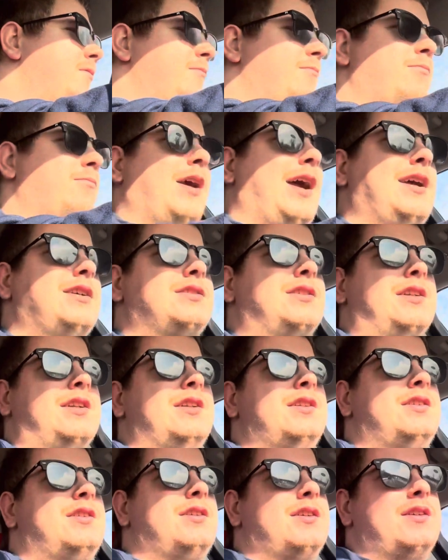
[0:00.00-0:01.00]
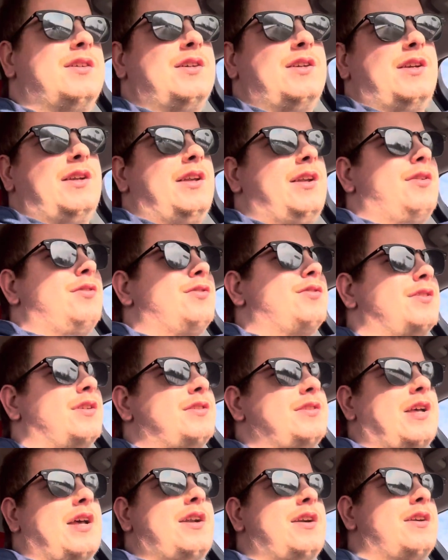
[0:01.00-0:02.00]
president. He was a
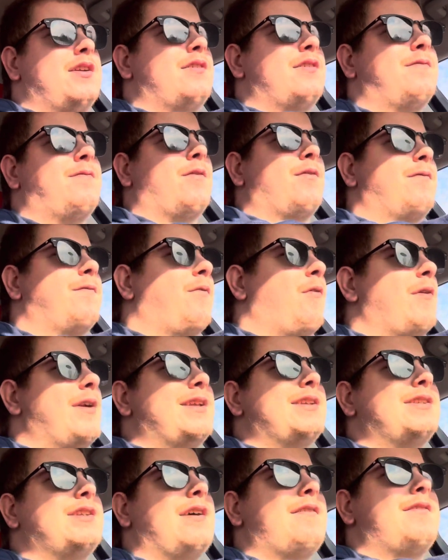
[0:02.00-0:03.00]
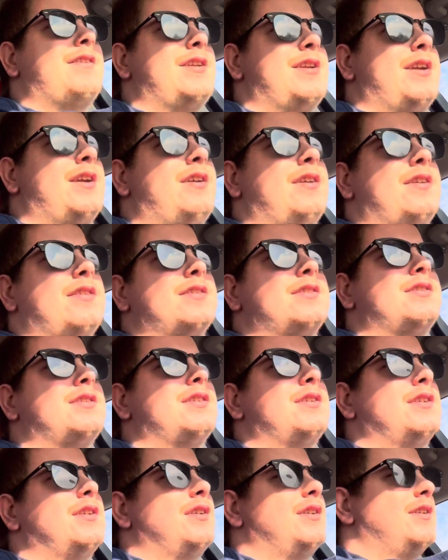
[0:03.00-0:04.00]
senator for 47 years,
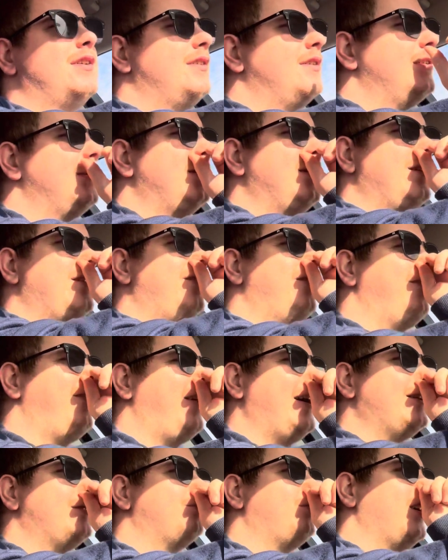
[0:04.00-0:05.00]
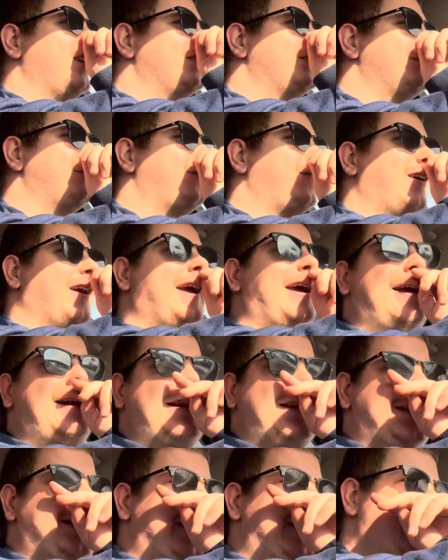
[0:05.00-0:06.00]
vice president for eight,
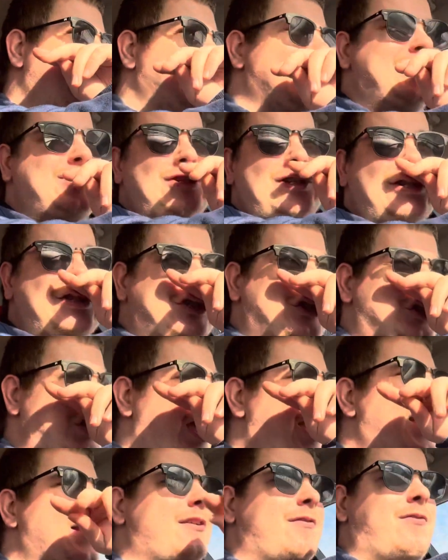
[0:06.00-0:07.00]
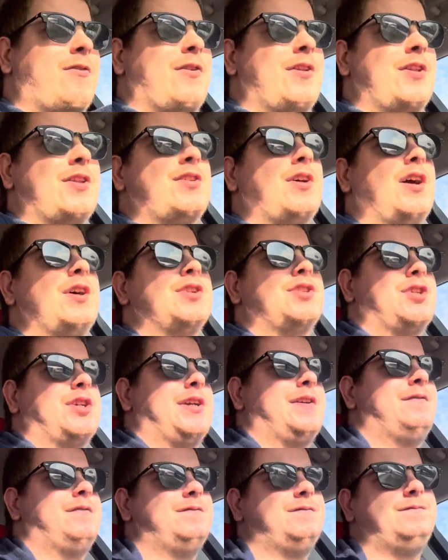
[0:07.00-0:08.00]
and he did jack for this country.
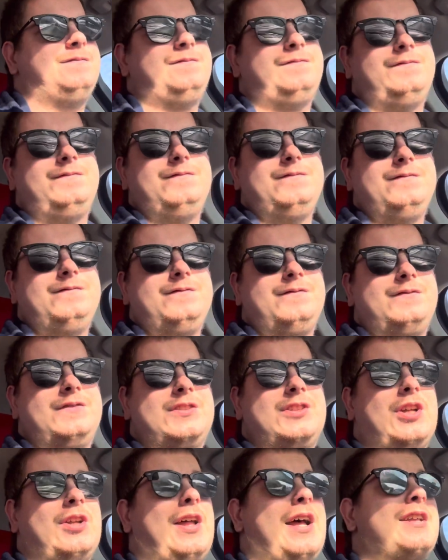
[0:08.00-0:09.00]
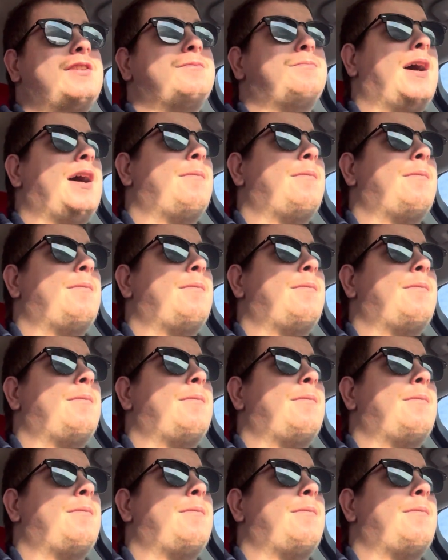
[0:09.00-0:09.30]
So that's my